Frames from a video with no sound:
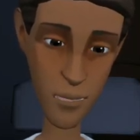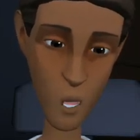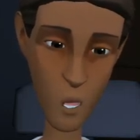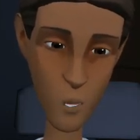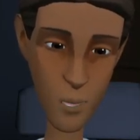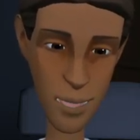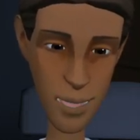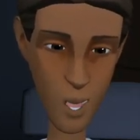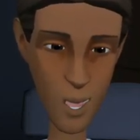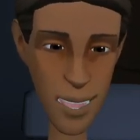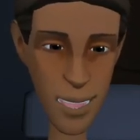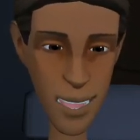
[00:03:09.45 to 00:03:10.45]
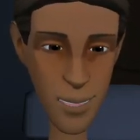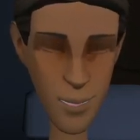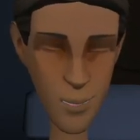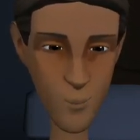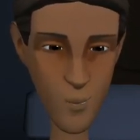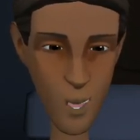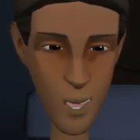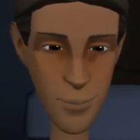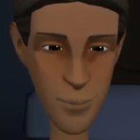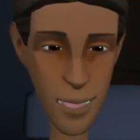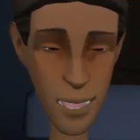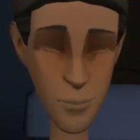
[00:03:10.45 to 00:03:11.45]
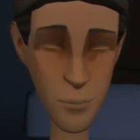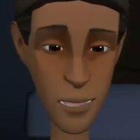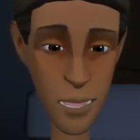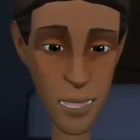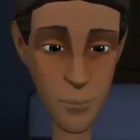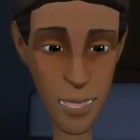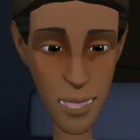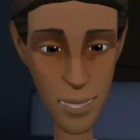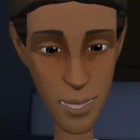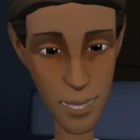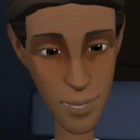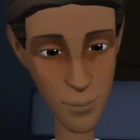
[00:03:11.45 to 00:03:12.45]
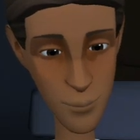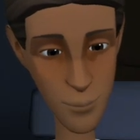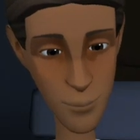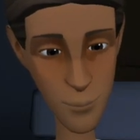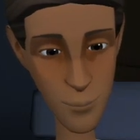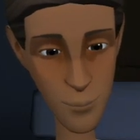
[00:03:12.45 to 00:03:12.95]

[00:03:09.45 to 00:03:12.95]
default security roles for typical management tasks.